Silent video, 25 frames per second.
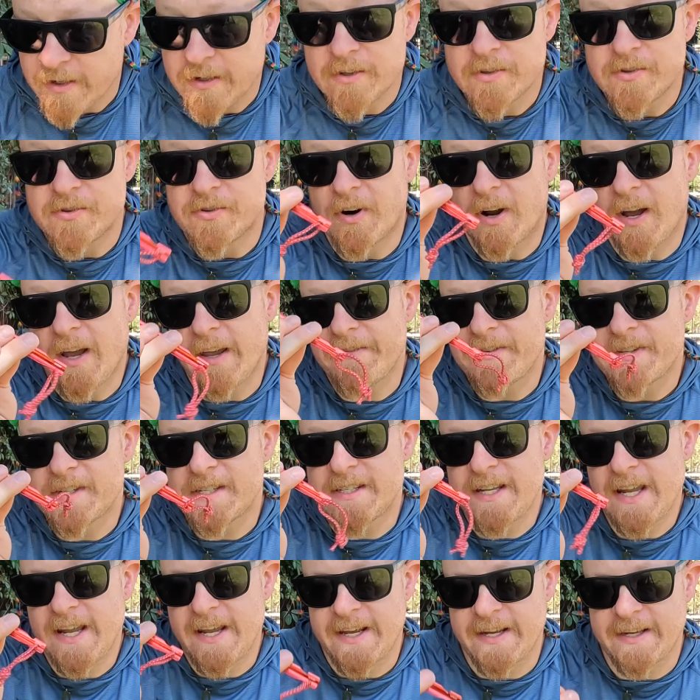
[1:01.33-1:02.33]
drive
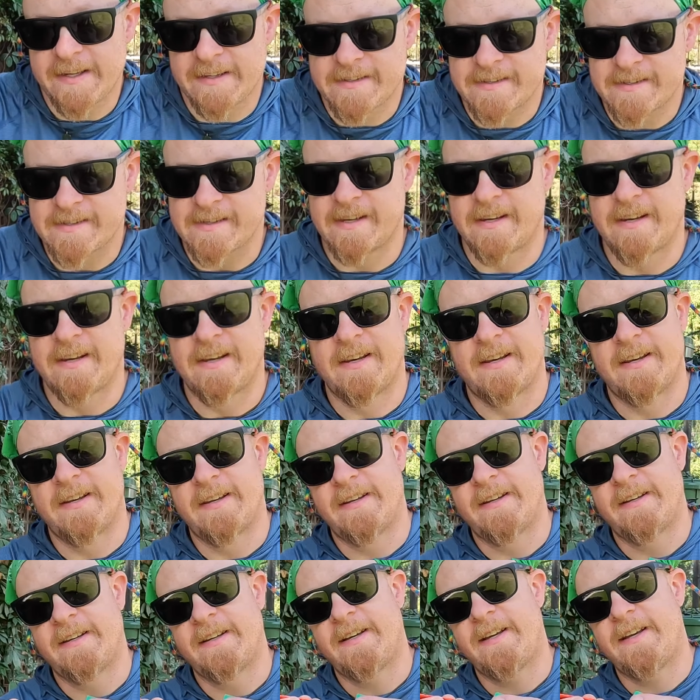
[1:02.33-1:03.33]
stakes
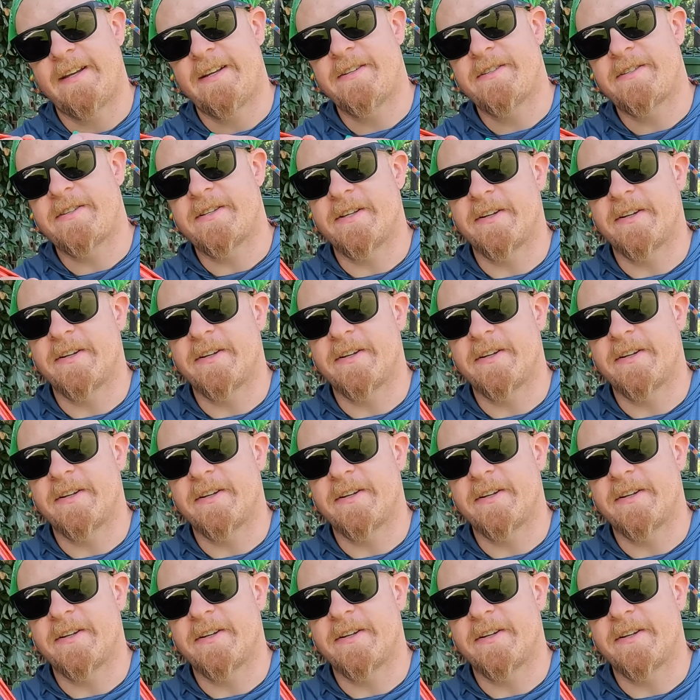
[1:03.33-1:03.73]
into the